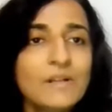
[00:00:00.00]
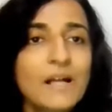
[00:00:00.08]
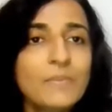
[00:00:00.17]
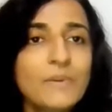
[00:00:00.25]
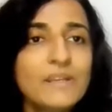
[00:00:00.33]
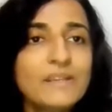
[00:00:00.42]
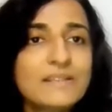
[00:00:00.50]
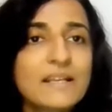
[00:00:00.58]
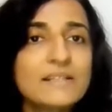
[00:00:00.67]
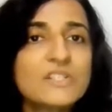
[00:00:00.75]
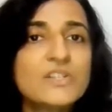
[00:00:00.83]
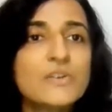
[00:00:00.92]
company is
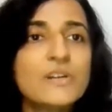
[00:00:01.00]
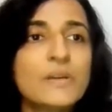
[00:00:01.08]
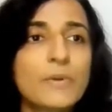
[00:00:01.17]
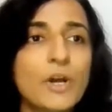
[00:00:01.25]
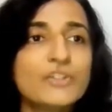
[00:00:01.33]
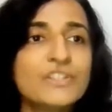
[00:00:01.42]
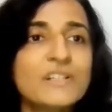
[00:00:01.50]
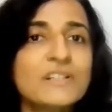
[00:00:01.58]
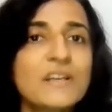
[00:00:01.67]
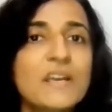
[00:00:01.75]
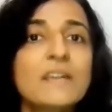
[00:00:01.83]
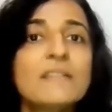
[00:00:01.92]
considering a project
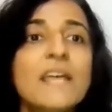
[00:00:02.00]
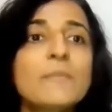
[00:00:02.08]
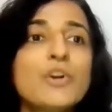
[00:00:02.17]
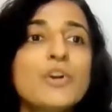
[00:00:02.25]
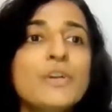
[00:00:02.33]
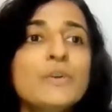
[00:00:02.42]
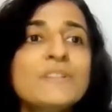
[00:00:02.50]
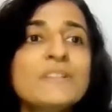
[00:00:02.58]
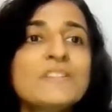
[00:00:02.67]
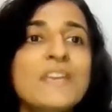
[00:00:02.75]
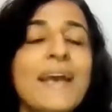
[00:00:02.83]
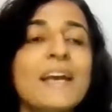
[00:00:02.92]
that
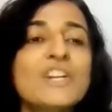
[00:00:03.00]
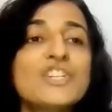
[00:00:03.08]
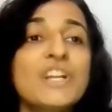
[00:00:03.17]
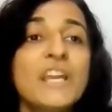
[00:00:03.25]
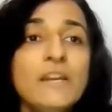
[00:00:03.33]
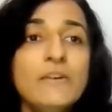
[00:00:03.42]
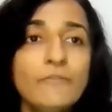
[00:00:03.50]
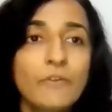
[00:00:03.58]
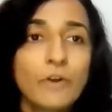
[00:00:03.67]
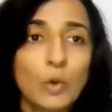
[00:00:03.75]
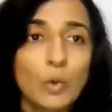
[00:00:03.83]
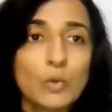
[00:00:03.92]
produces cash
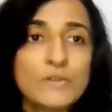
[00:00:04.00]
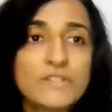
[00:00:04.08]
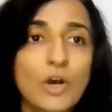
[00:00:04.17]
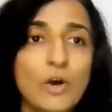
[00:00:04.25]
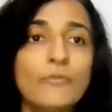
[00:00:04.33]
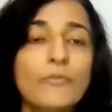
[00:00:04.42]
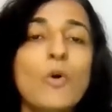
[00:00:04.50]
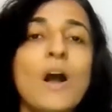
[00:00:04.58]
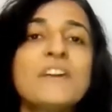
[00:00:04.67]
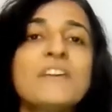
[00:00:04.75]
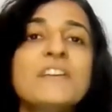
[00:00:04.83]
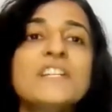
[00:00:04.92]
inflows of
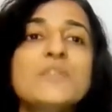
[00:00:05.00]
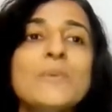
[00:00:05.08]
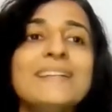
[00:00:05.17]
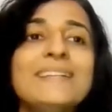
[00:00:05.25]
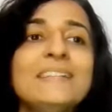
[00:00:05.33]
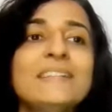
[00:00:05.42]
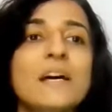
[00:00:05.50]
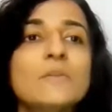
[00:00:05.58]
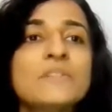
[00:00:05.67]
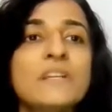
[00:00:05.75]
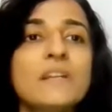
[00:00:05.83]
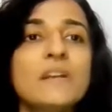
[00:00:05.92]

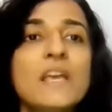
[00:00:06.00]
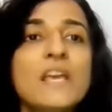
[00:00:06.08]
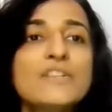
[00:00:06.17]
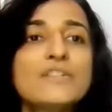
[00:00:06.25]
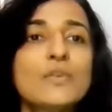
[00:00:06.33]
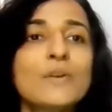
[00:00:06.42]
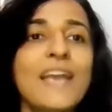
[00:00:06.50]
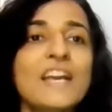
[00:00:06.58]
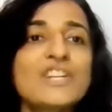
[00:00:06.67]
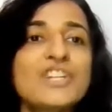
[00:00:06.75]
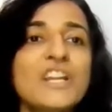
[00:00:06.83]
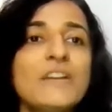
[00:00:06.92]
420,000. So
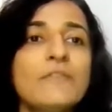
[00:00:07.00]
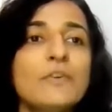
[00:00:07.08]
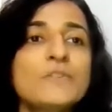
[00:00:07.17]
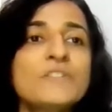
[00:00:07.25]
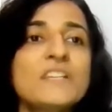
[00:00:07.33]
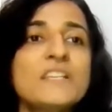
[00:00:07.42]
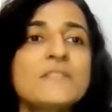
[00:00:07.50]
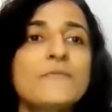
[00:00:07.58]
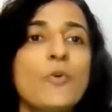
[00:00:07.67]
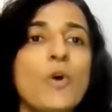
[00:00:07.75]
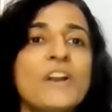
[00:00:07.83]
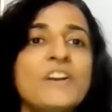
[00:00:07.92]
cash inflows is
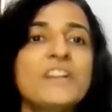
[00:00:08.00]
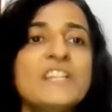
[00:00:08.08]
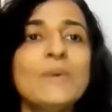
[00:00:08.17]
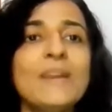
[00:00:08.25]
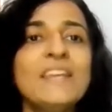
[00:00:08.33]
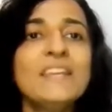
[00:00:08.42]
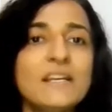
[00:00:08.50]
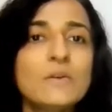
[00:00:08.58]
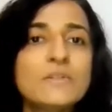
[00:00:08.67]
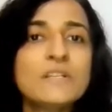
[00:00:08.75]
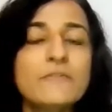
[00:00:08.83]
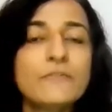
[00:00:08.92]

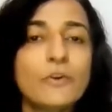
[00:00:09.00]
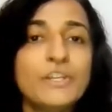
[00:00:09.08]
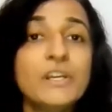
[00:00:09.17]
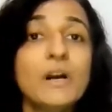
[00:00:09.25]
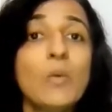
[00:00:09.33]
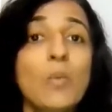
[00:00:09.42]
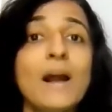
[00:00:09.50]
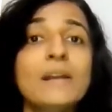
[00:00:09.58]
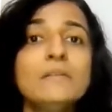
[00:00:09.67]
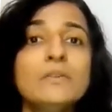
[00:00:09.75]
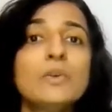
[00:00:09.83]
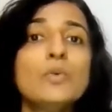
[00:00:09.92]
420,000 for year
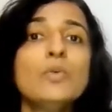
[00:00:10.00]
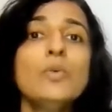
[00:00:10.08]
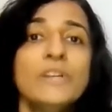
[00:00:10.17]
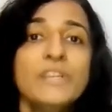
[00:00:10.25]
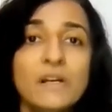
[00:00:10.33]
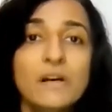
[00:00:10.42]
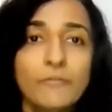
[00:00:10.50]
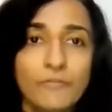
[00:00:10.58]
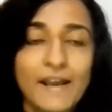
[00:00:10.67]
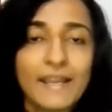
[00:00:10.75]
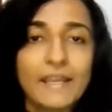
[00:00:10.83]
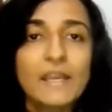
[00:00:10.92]
1 through year
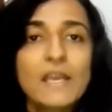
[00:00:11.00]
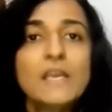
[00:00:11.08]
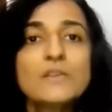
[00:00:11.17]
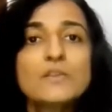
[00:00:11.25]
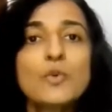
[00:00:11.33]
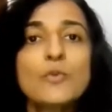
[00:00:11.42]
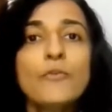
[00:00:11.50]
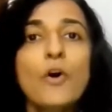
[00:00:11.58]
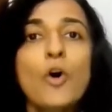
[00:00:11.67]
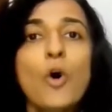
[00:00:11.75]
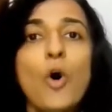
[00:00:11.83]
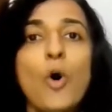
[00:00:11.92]
5. So
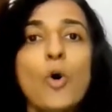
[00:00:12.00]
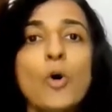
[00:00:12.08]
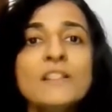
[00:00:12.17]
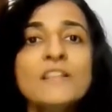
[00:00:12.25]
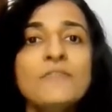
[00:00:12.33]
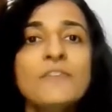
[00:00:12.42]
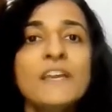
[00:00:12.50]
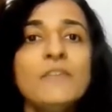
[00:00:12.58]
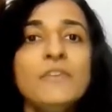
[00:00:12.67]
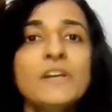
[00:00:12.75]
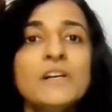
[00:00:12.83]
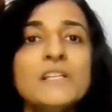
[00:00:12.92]
for all the
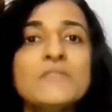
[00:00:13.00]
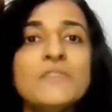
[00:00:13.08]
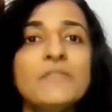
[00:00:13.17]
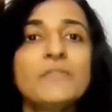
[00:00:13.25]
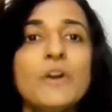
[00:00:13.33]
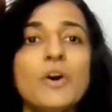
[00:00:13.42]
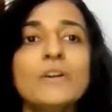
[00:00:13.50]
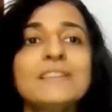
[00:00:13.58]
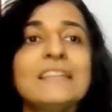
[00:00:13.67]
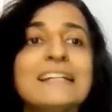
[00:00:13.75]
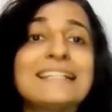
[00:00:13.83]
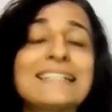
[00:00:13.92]
5 years, we have
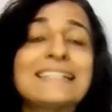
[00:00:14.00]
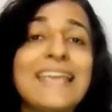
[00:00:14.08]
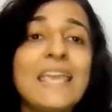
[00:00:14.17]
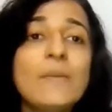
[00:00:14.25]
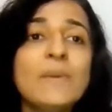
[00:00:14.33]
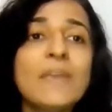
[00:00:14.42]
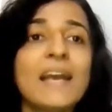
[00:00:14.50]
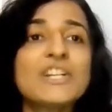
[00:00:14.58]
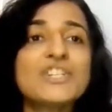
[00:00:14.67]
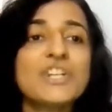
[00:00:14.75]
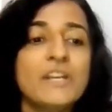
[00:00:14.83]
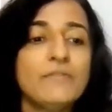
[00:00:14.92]
got the same
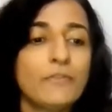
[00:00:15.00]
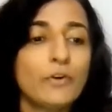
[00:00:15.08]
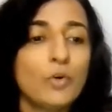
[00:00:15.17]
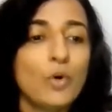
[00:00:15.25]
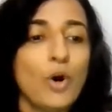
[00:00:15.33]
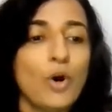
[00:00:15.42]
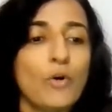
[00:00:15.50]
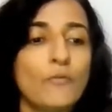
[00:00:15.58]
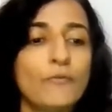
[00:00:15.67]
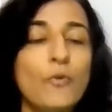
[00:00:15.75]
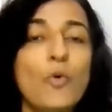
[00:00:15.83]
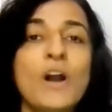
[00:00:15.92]
cash inflow
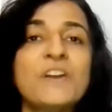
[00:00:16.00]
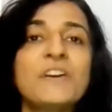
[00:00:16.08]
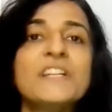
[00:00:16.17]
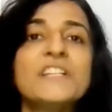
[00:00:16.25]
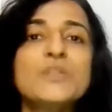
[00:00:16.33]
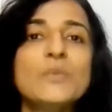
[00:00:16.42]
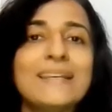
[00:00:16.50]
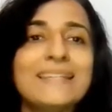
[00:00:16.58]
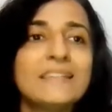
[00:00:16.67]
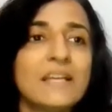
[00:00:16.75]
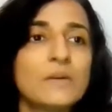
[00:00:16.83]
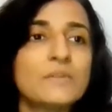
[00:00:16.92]
of
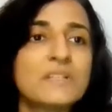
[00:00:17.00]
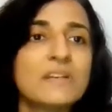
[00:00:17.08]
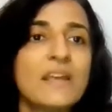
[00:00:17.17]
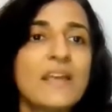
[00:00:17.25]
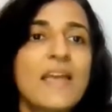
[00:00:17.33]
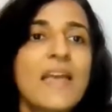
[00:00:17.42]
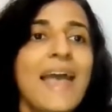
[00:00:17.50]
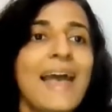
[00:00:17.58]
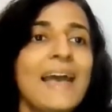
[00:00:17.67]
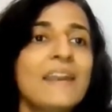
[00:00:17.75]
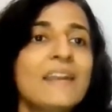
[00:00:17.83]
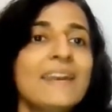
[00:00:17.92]
420,000
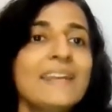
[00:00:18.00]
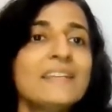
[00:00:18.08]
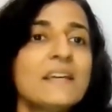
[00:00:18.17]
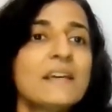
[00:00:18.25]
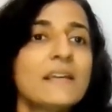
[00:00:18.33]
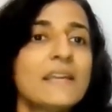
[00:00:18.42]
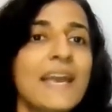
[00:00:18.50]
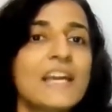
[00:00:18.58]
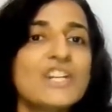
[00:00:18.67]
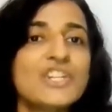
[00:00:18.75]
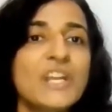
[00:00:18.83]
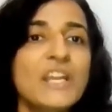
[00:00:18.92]
and a net
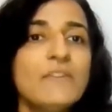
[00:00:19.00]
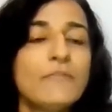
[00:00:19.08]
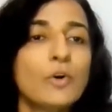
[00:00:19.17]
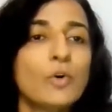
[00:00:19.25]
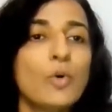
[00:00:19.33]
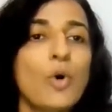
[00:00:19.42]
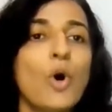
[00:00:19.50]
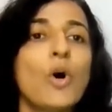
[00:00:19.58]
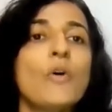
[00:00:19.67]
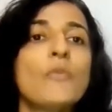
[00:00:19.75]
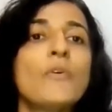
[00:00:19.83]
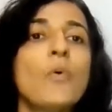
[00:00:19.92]
cash inflow
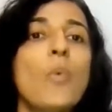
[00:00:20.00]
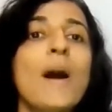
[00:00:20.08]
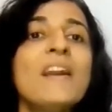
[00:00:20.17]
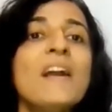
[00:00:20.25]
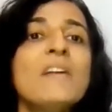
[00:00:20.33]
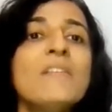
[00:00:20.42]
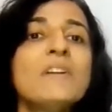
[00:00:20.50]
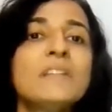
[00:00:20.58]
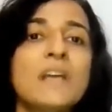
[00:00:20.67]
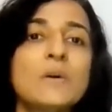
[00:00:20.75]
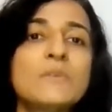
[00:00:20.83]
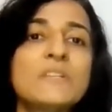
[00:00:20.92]
of
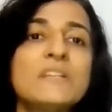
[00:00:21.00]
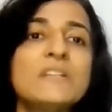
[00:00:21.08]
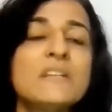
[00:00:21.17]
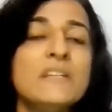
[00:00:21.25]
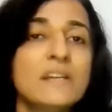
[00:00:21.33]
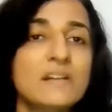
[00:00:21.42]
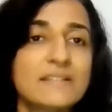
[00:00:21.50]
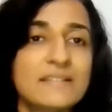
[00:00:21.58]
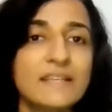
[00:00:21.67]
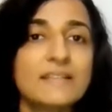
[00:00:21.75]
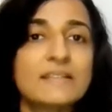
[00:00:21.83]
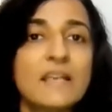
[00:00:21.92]
100,000 in year
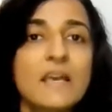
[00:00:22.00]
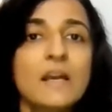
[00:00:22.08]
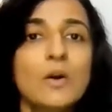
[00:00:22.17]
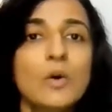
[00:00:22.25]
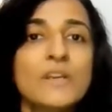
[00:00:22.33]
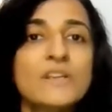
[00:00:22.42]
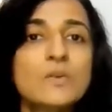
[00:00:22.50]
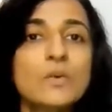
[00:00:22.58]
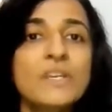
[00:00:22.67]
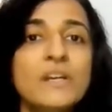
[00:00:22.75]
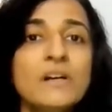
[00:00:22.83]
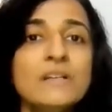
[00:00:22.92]
6. Okay, so
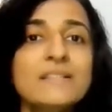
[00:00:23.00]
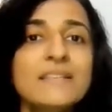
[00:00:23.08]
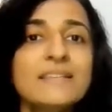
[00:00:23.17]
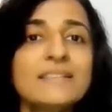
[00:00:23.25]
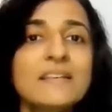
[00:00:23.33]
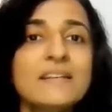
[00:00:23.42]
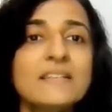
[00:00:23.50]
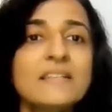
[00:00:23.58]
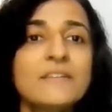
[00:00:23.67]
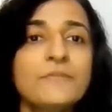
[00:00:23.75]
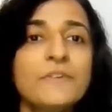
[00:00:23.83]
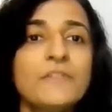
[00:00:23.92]
year 6, there is a
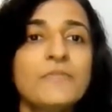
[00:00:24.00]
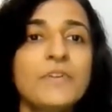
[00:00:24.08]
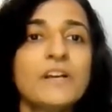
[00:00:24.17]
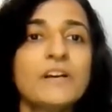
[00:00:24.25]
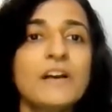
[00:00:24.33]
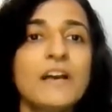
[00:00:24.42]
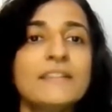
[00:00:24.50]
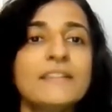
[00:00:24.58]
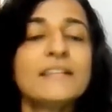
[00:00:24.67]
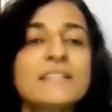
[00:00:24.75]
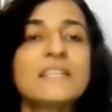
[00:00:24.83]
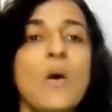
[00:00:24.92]
different figure and
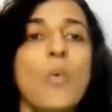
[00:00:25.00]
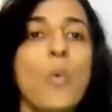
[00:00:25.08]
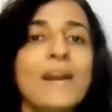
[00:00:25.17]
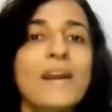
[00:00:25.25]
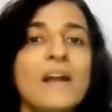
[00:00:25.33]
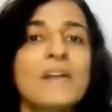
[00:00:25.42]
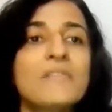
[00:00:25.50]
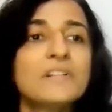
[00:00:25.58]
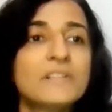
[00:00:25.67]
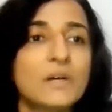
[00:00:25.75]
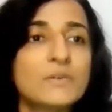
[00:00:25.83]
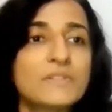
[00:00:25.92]
that's
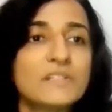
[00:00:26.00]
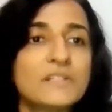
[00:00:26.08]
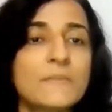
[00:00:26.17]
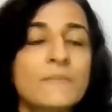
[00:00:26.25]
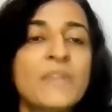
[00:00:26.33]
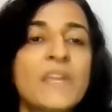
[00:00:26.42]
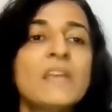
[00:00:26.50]
100,000.